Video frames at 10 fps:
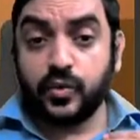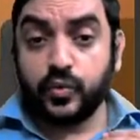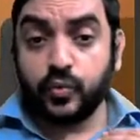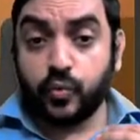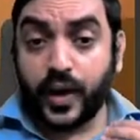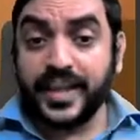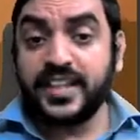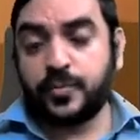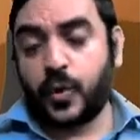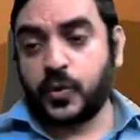
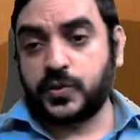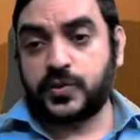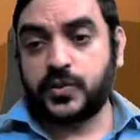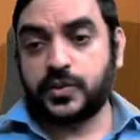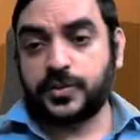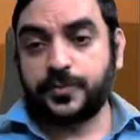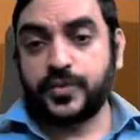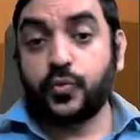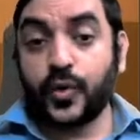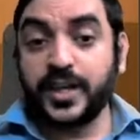white balls.
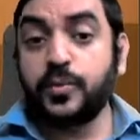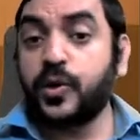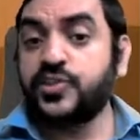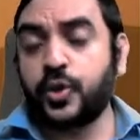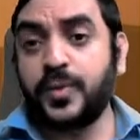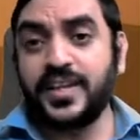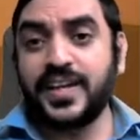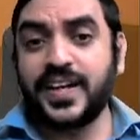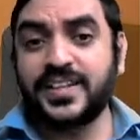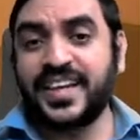White balls, how many
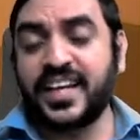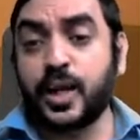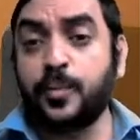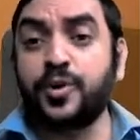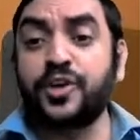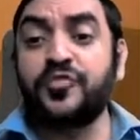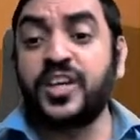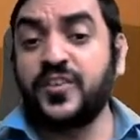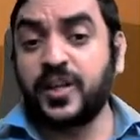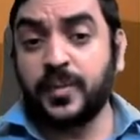are there? Number of
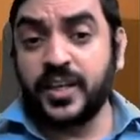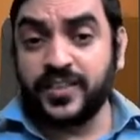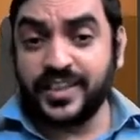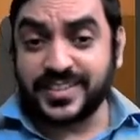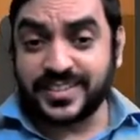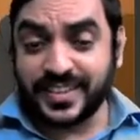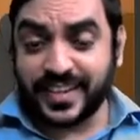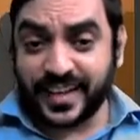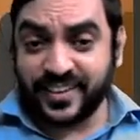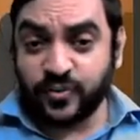favorable events,
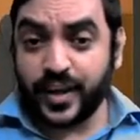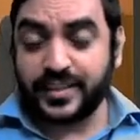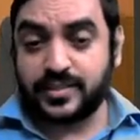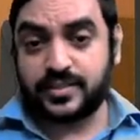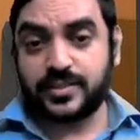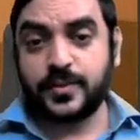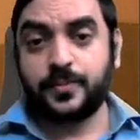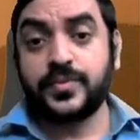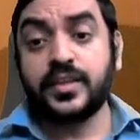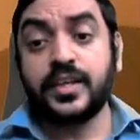10 whites.
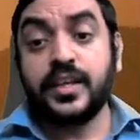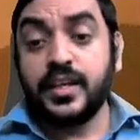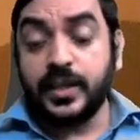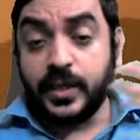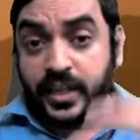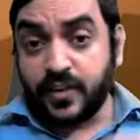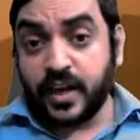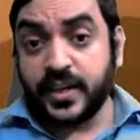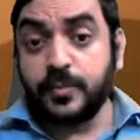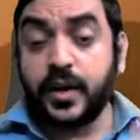
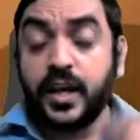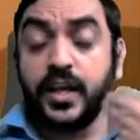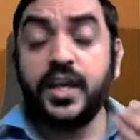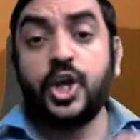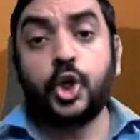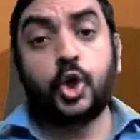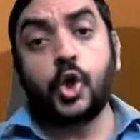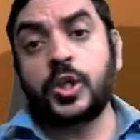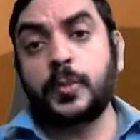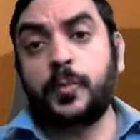Divided by
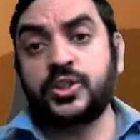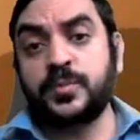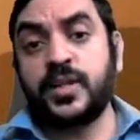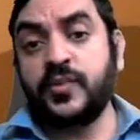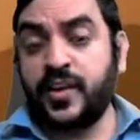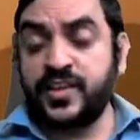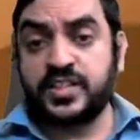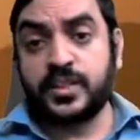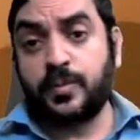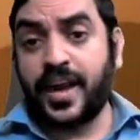total possible events,
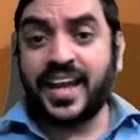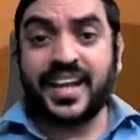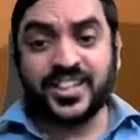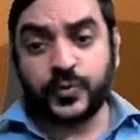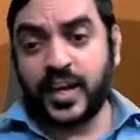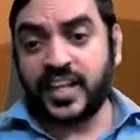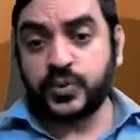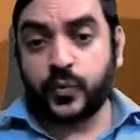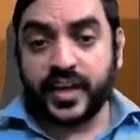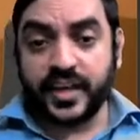black as well as
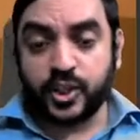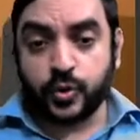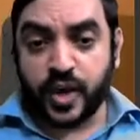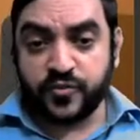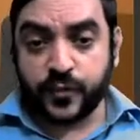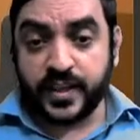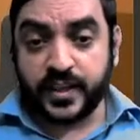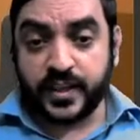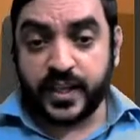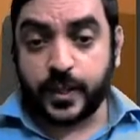white, you have
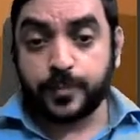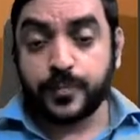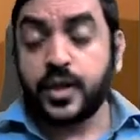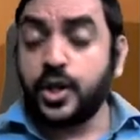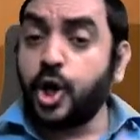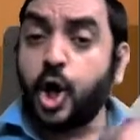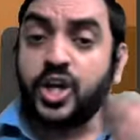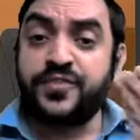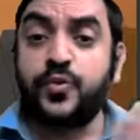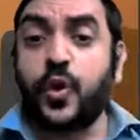20. Or
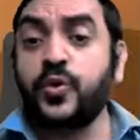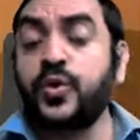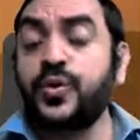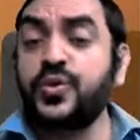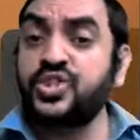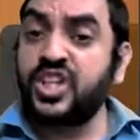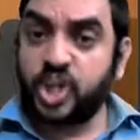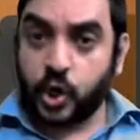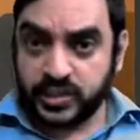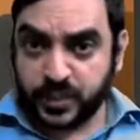if you want to use the
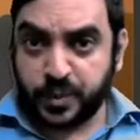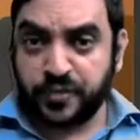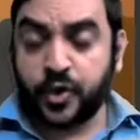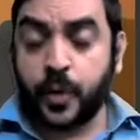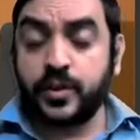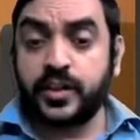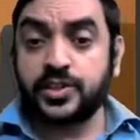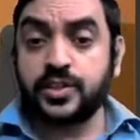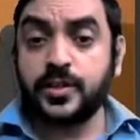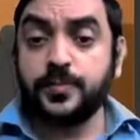concept of
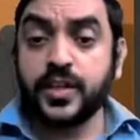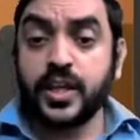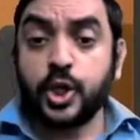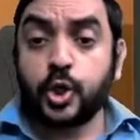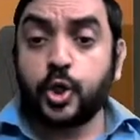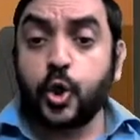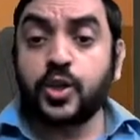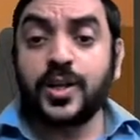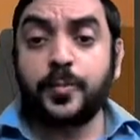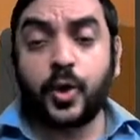combination,
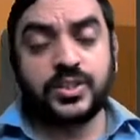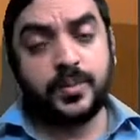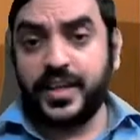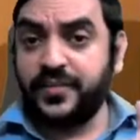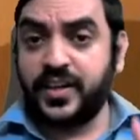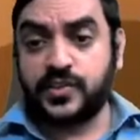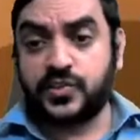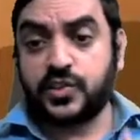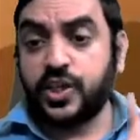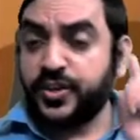total possible
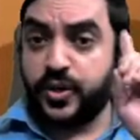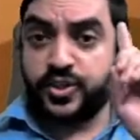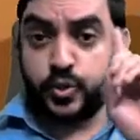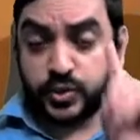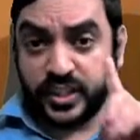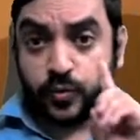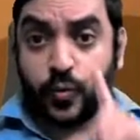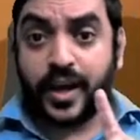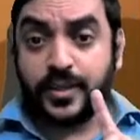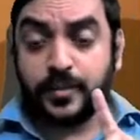events, you are choosing
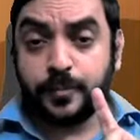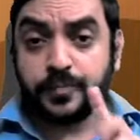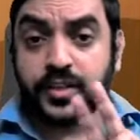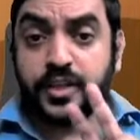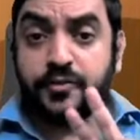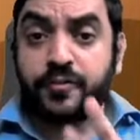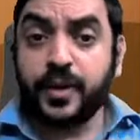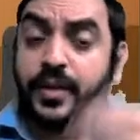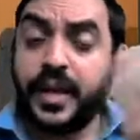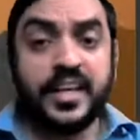1
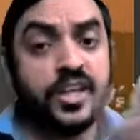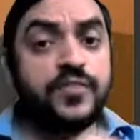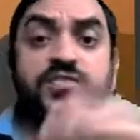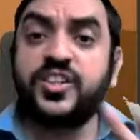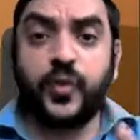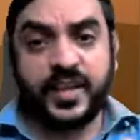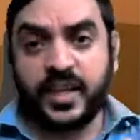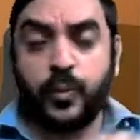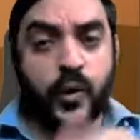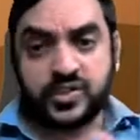from any of the 20
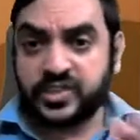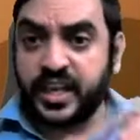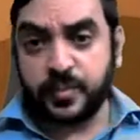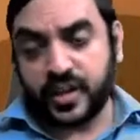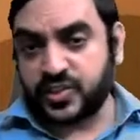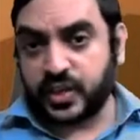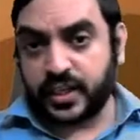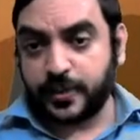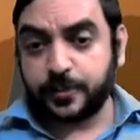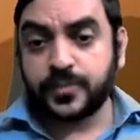balls, 10 plus 10.
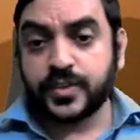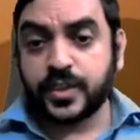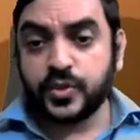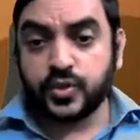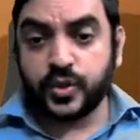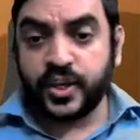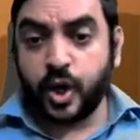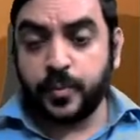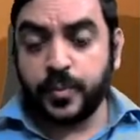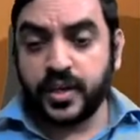So
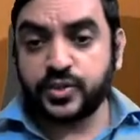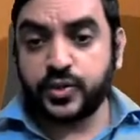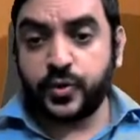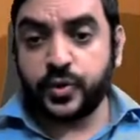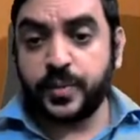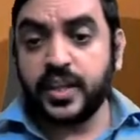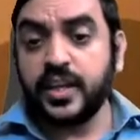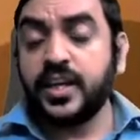denominator is going to be